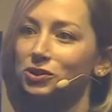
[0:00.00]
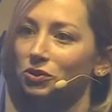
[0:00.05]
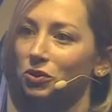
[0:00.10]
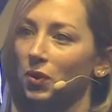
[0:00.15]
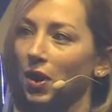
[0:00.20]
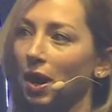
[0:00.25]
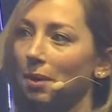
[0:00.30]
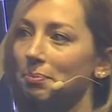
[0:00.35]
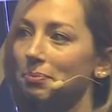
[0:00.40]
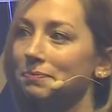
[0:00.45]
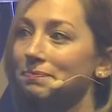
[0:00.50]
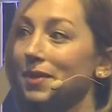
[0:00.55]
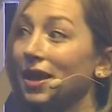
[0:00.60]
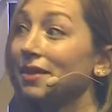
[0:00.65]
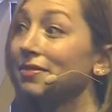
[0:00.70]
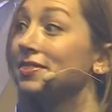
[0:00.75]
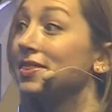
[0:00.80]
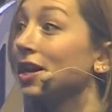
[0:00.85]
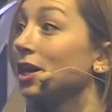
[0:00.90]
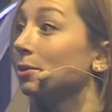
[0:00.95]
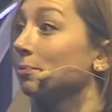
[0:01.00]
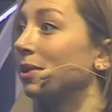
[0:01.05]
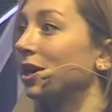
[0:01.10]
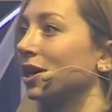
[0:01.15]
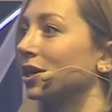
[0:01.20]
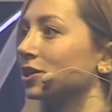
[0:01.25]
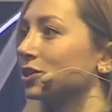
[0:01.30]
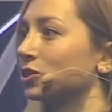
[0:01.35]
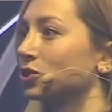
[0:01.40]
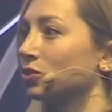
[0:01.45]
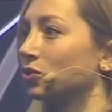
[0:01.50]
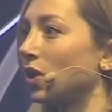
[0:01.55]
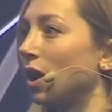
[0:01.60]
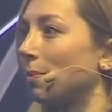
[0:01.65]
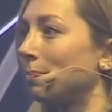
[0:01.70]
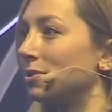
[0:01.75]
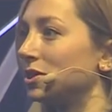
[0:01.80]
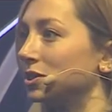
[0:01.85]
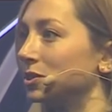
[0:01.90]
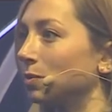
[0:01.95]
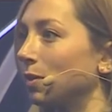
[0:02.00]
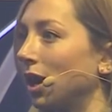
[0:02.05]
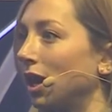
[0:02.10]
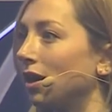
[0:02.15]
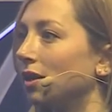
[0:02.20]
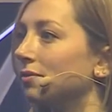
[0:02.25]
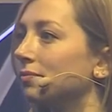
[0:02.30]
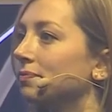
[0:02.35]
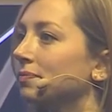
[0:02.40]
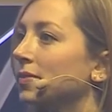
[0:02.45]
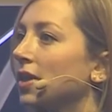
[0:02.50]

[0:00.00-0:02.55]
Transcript: grew up, and their parents grew up as well.